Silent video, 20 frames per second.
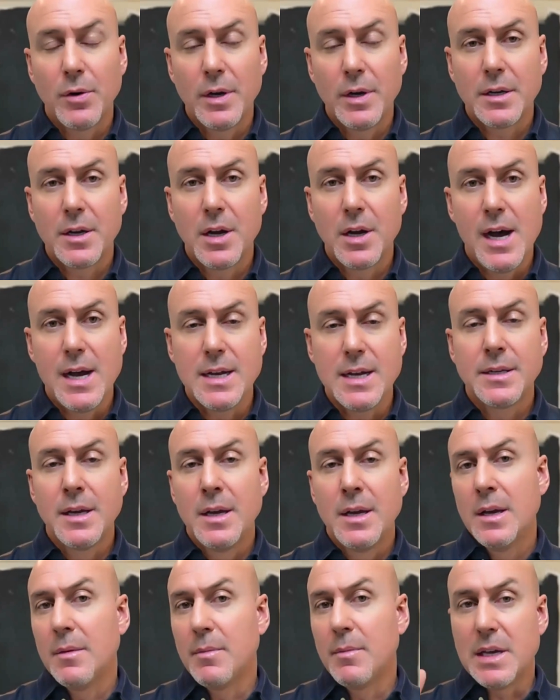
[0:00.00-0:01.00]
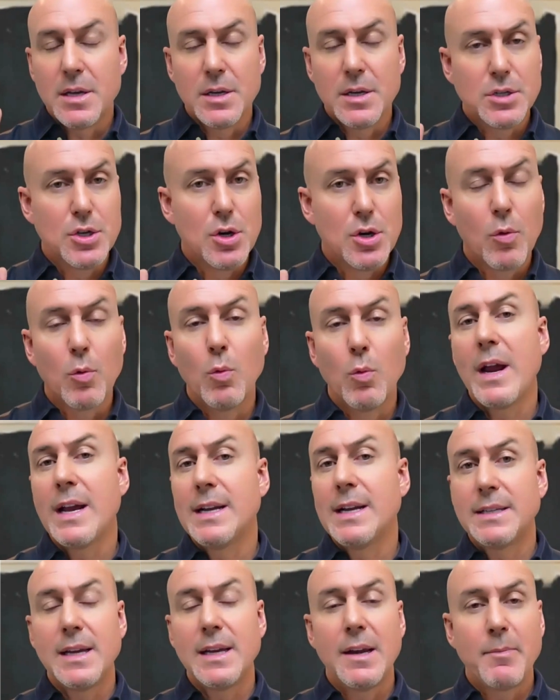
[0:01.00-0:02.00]
going to cost, because you're
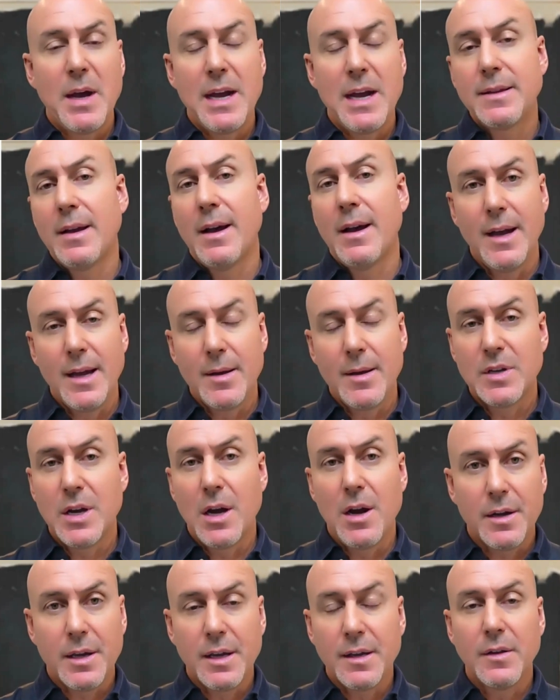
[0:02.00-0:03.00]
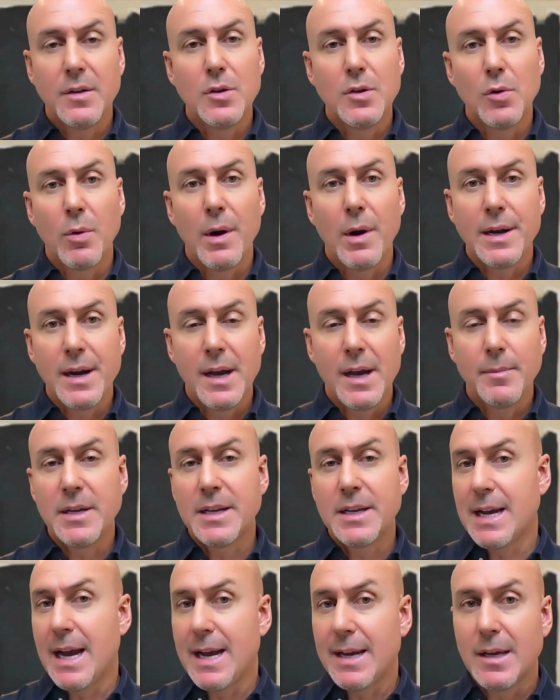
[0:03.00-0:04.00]
wasting my time talking to you right now
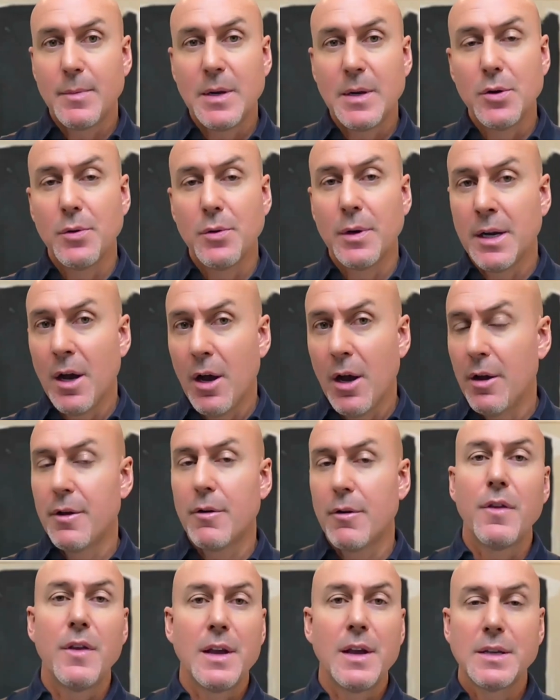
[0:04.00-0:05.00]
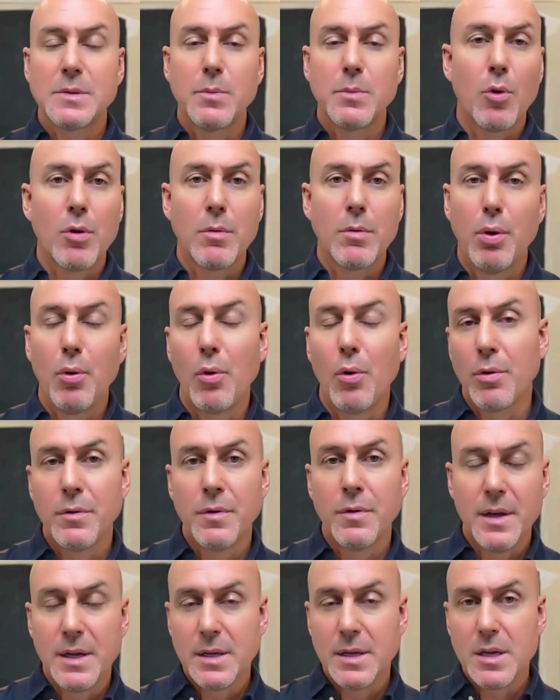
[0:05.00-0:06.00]
because I could be doing other things more
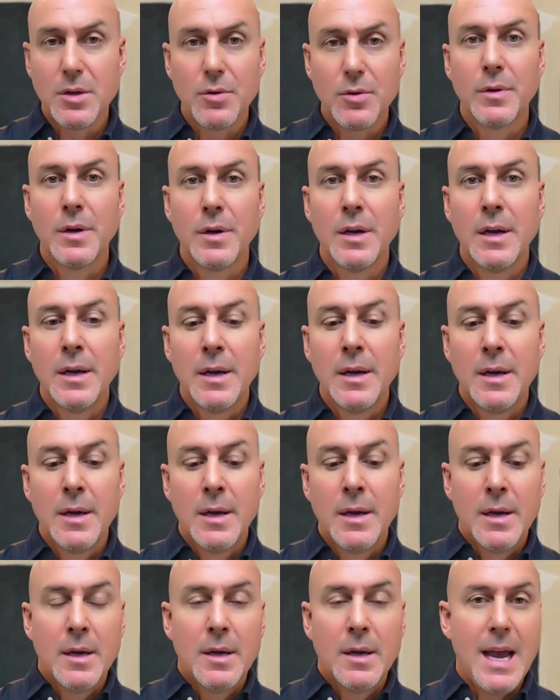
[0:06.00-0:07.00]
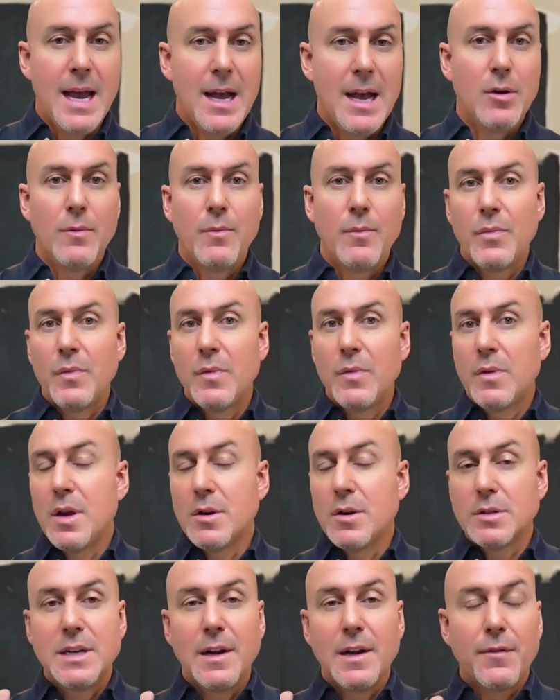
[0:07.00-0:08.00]
important than you. Now,
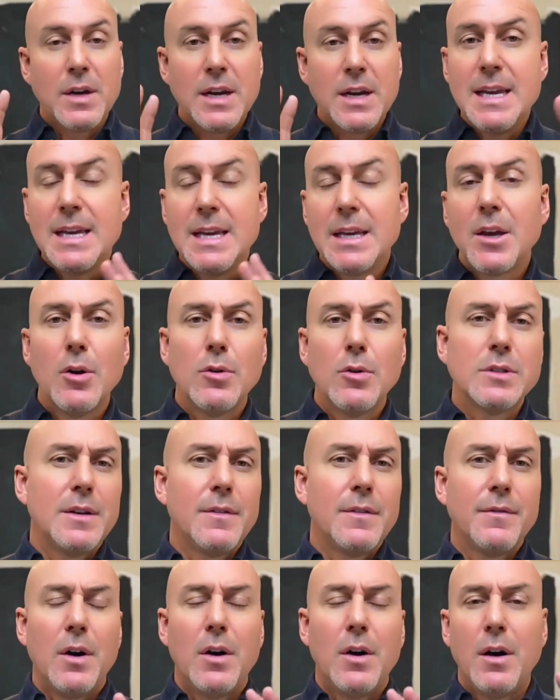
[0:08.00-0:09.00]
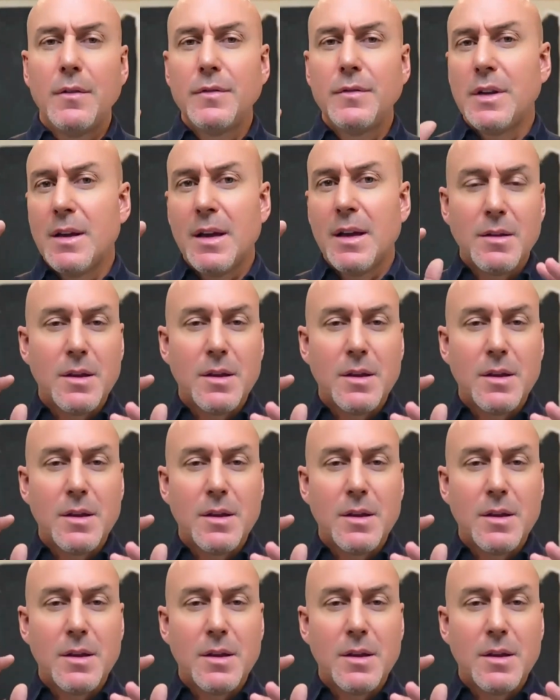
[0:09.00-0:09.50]
there's different egos involved,